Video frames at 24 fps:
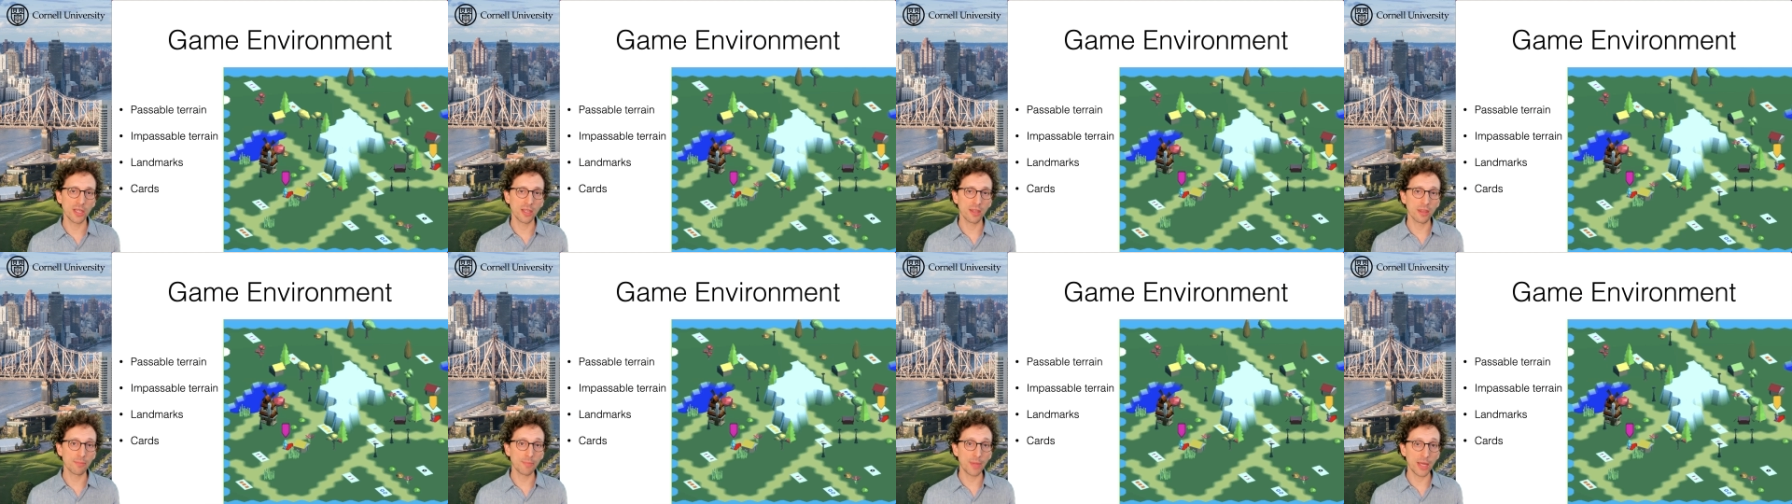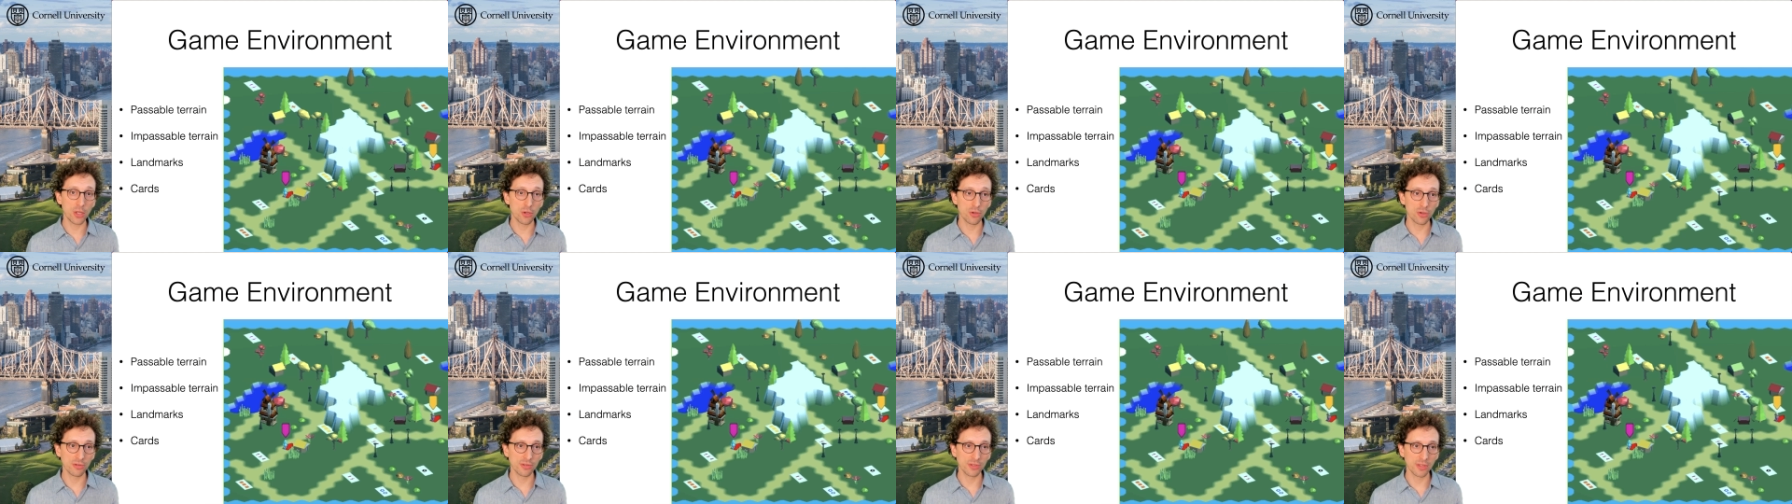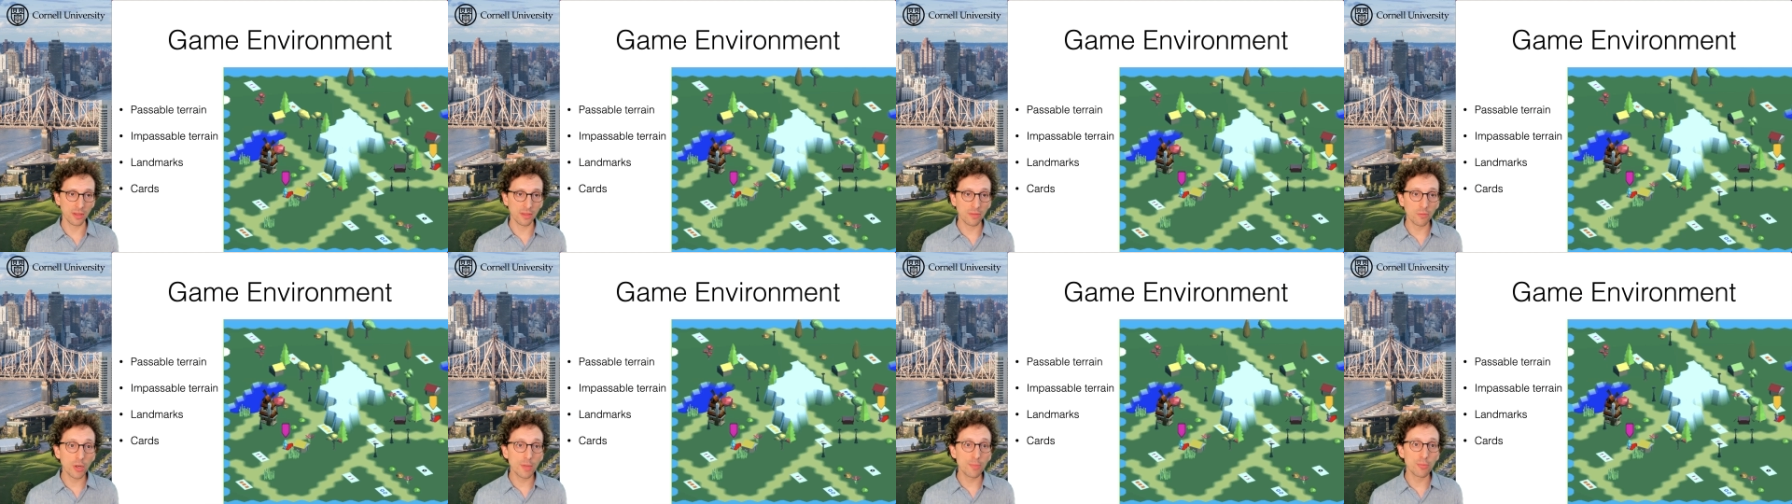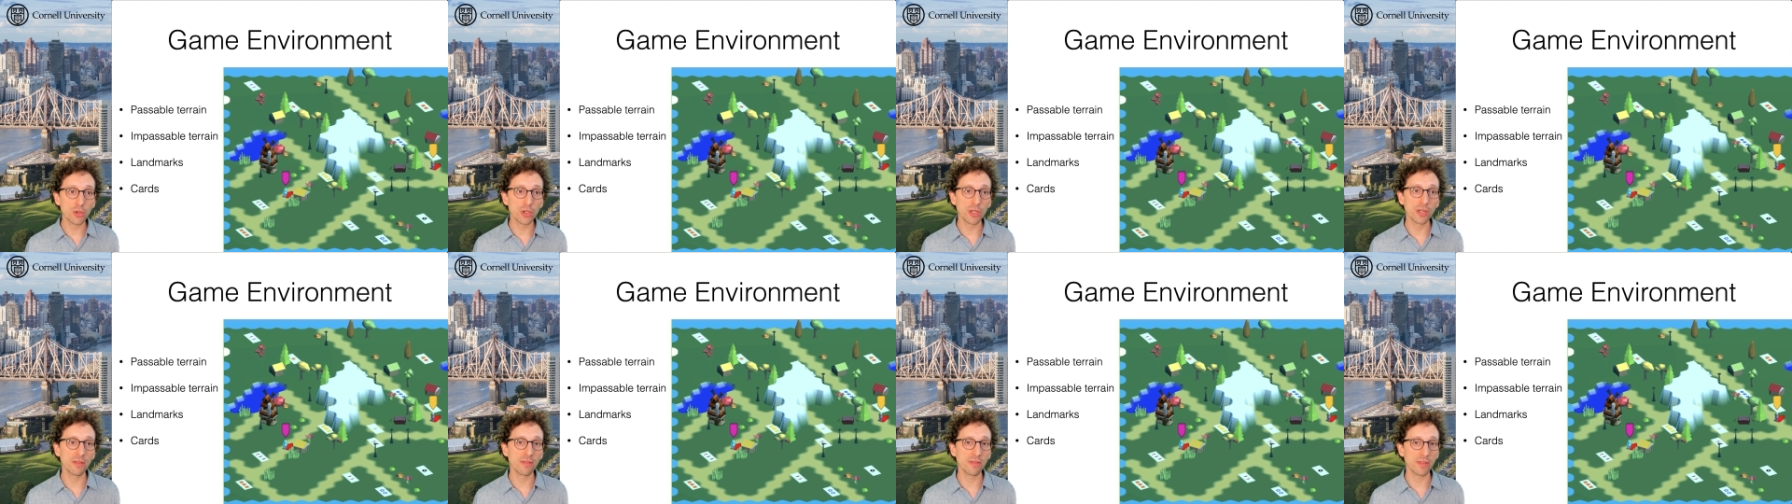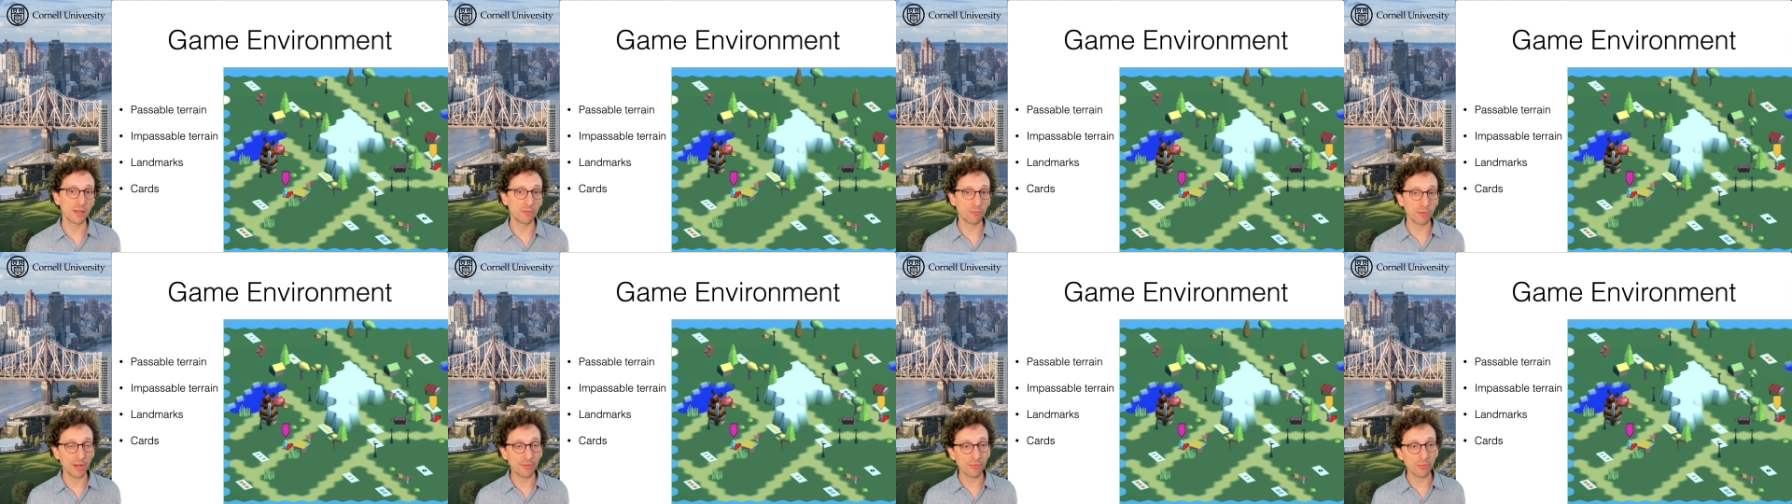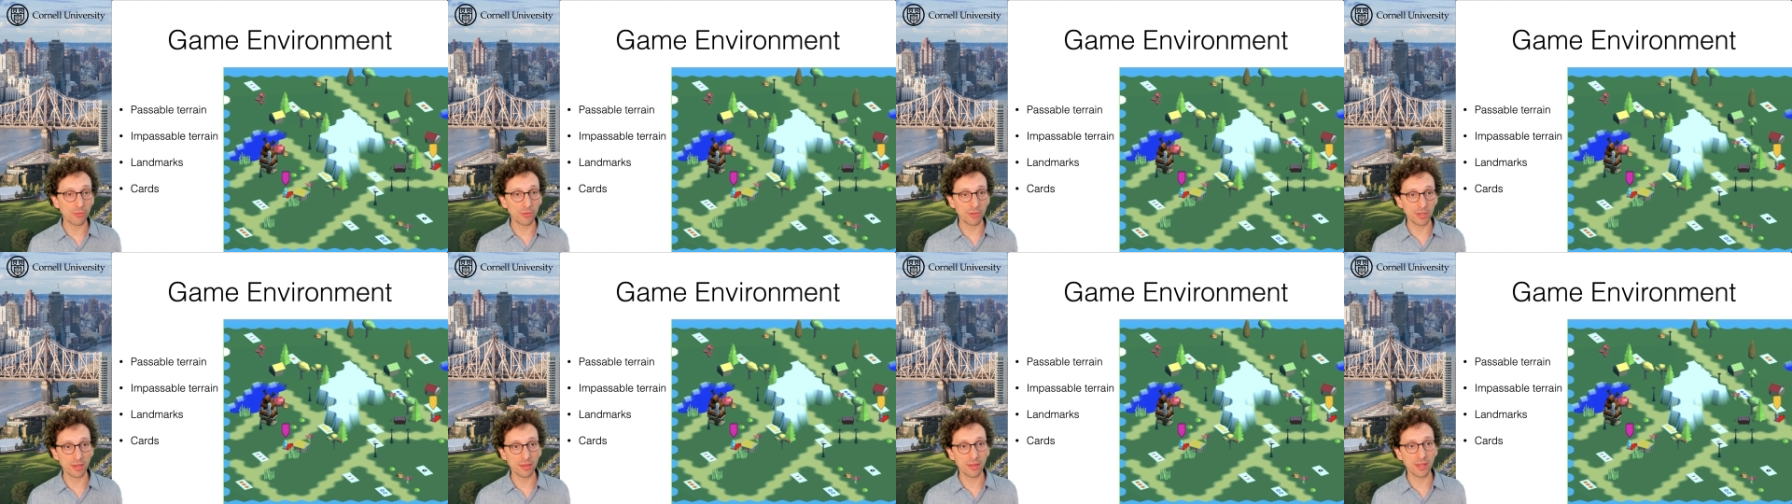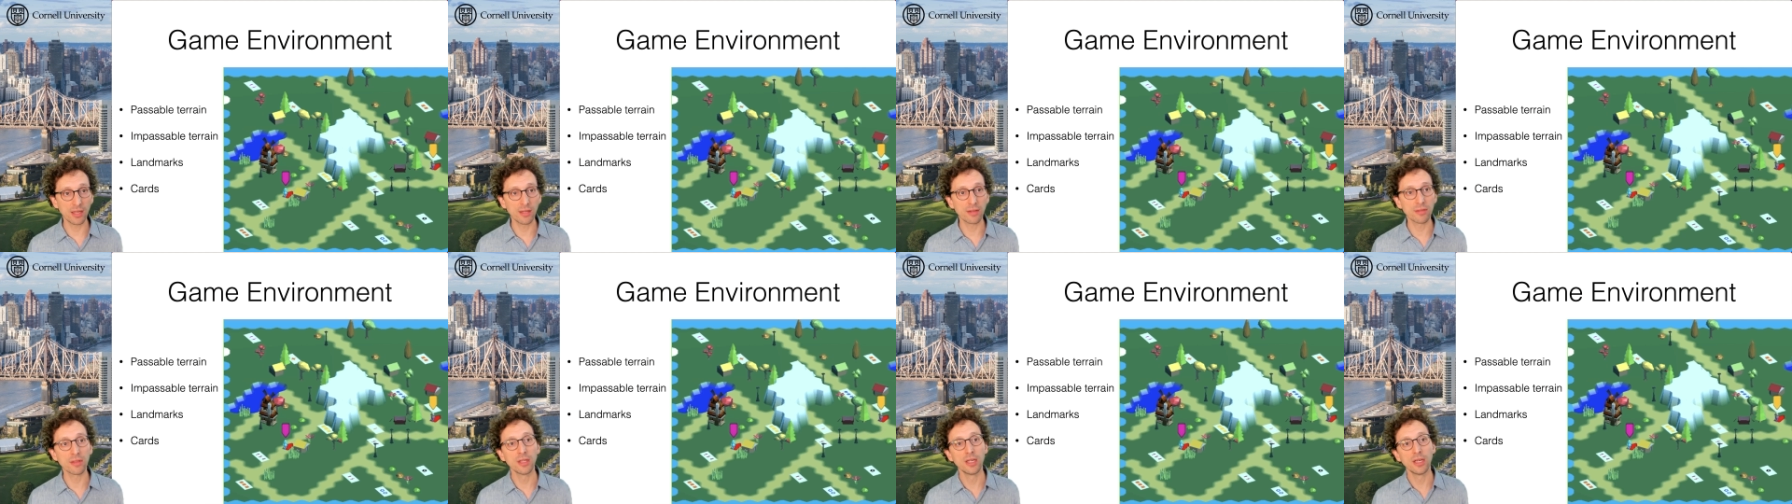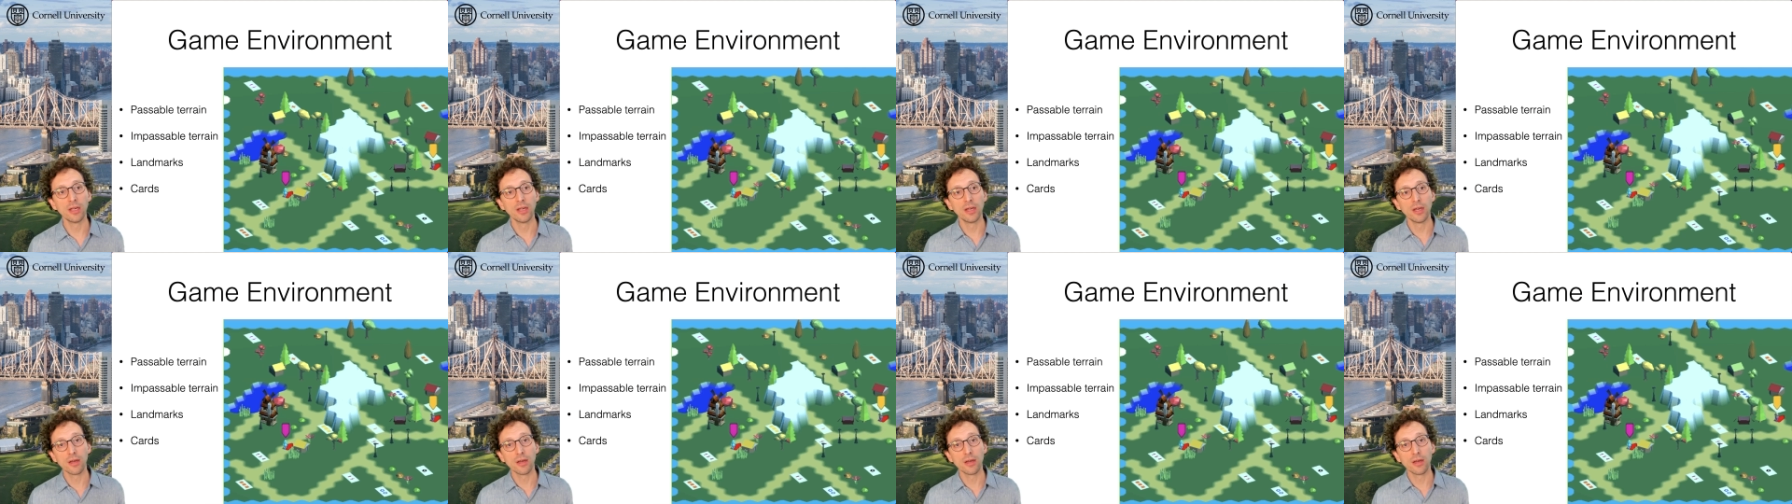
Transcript: and spatial descriptions and references.